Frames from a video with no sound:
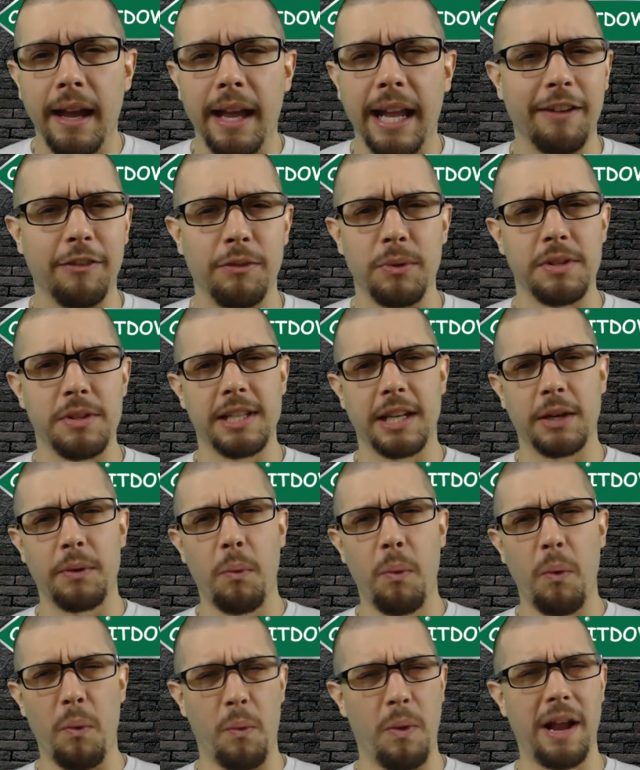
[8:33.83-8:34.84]
Everyone's like,
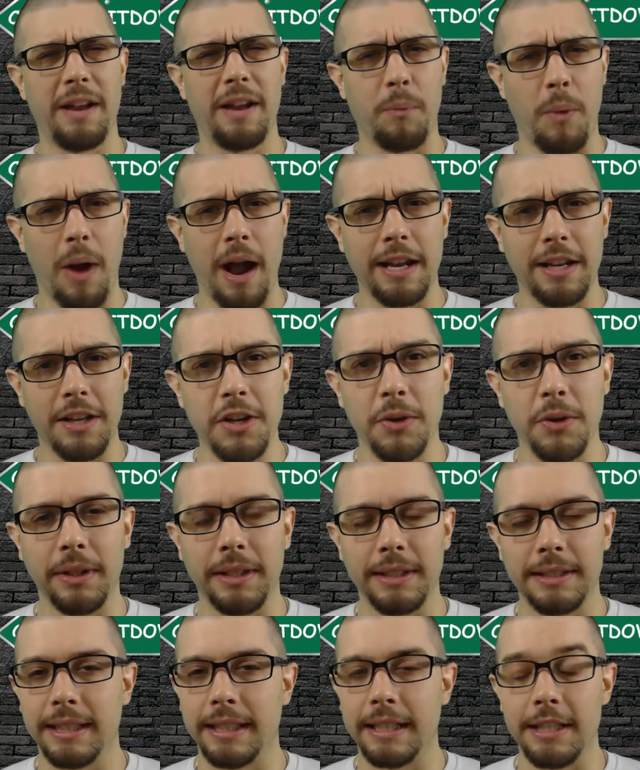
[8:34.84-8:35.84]
whoa, why you?
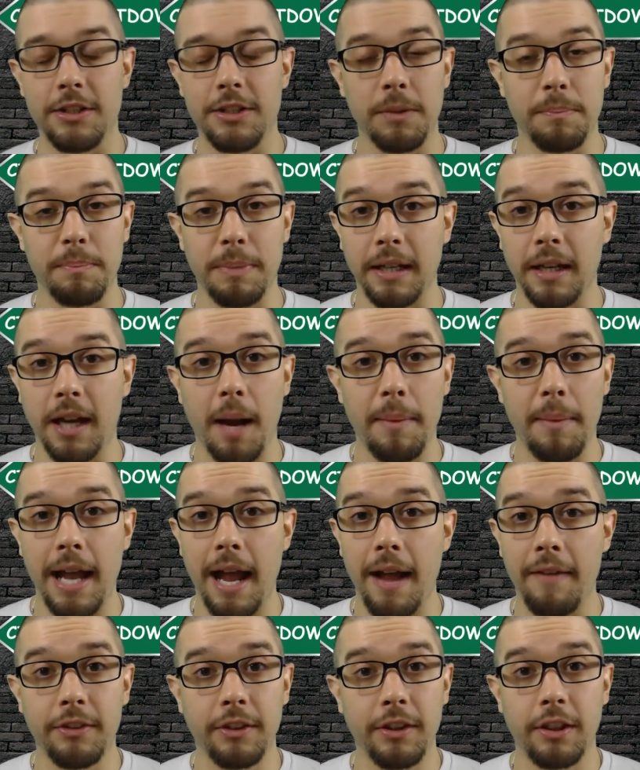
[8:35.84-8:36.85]
He's like, he's been coming
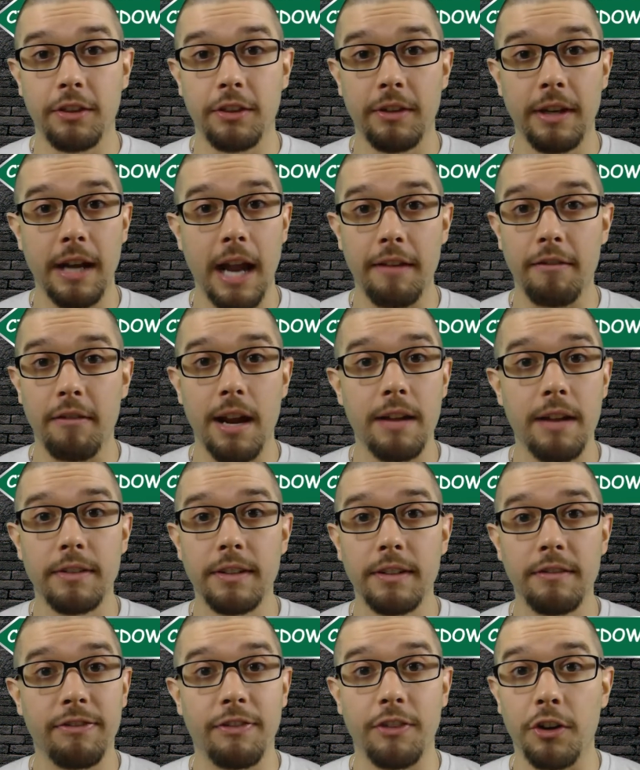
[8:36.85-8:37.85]
after the Three-Eyed
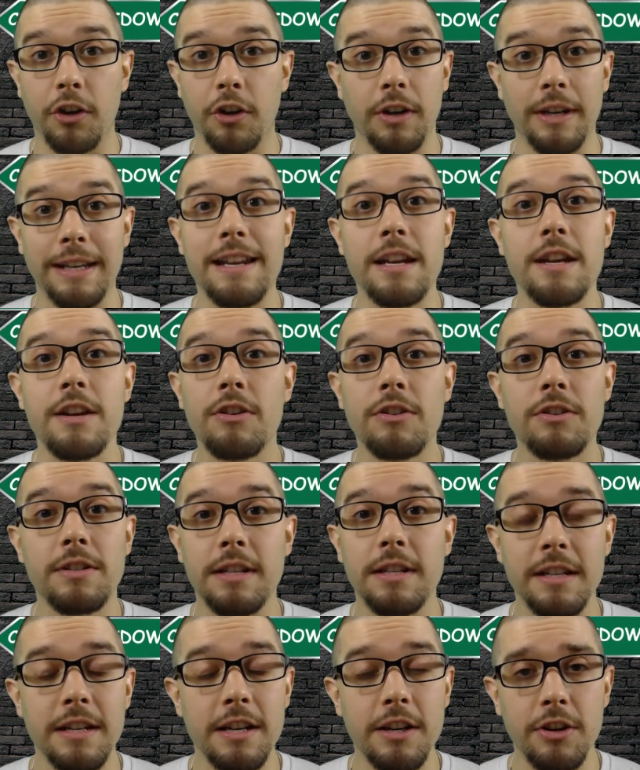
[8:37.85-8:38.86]
Raven for years
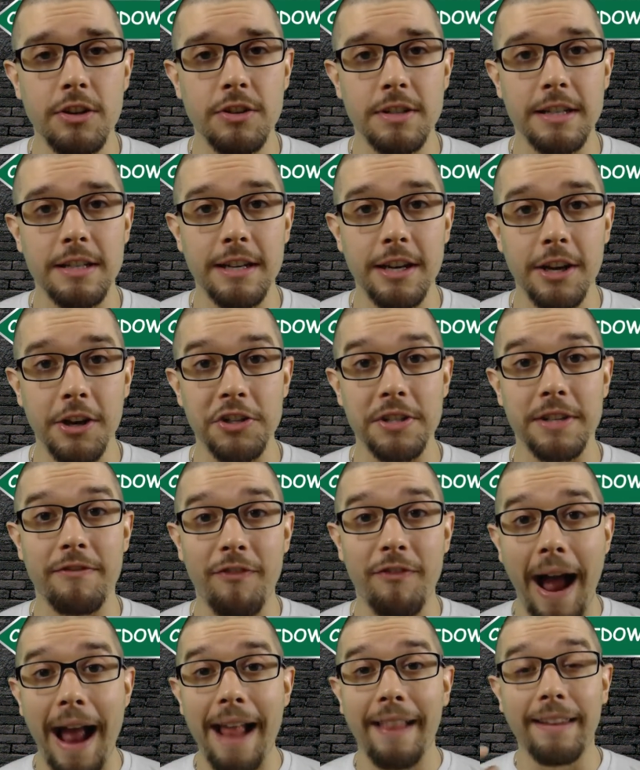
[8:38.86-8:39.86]
and years and years. And
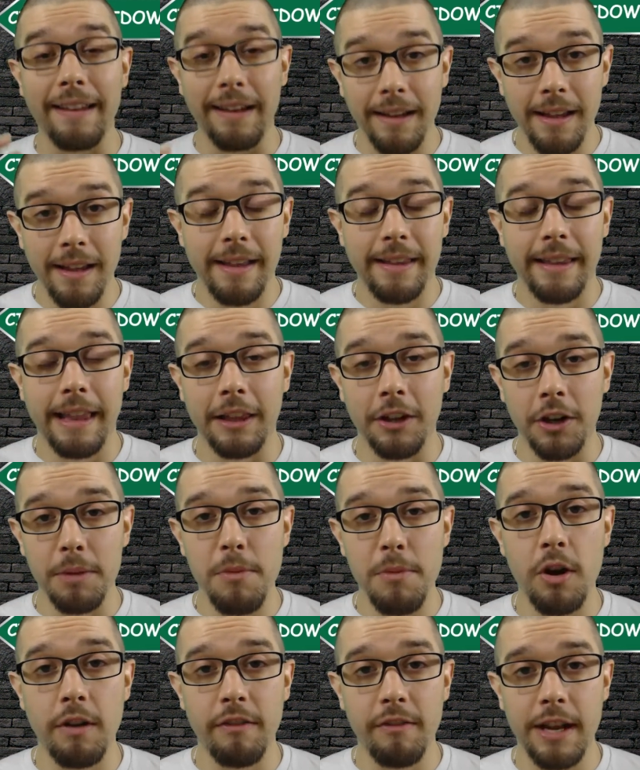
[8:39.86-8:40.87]
finally, that little
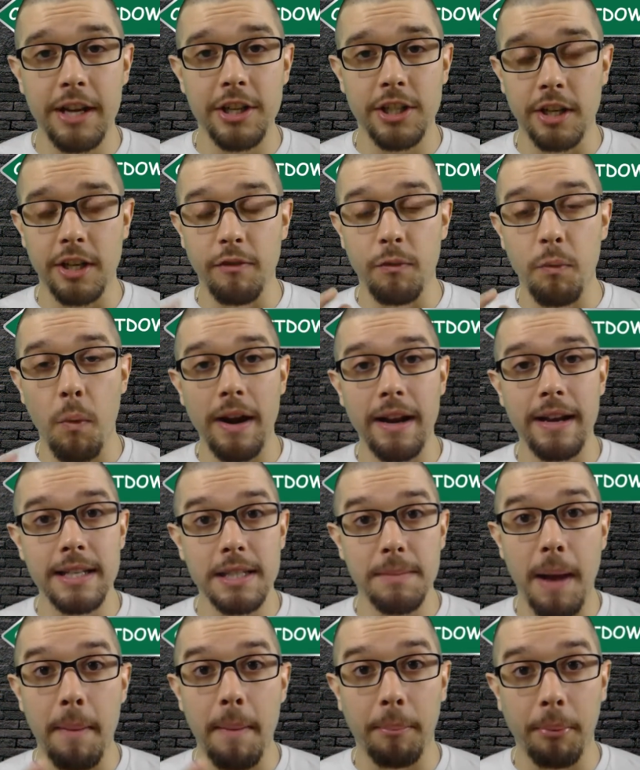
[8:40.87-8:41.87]
motivation of what it is
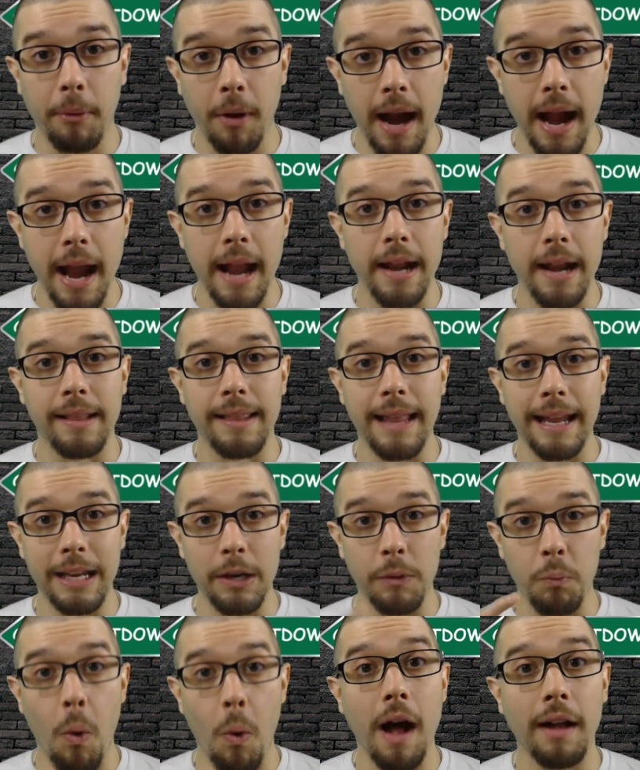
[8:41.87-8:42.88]
about Bran that
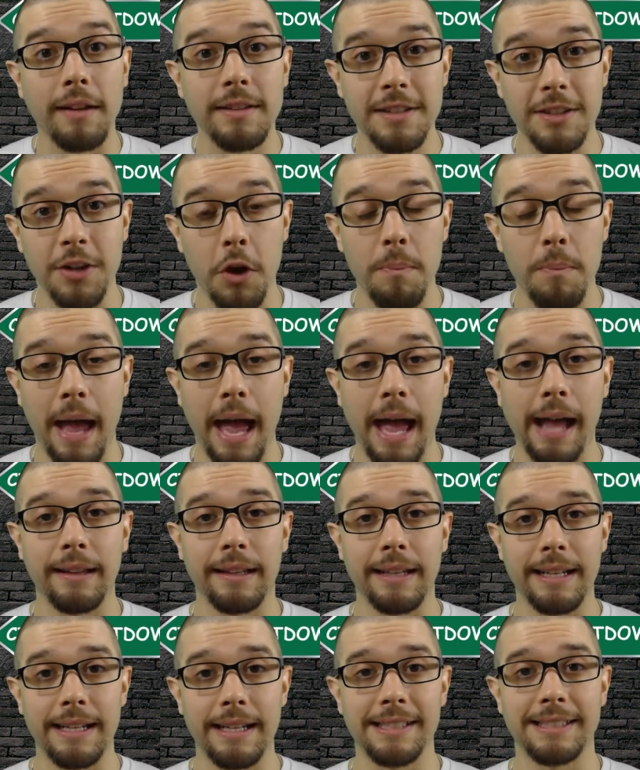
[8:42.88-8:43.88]
he wants so
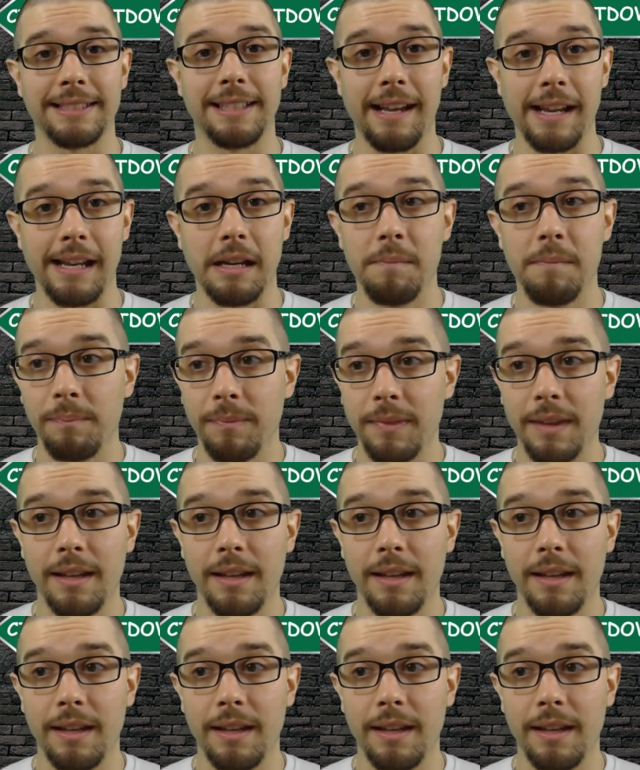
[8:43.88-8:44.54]
badly. He's like,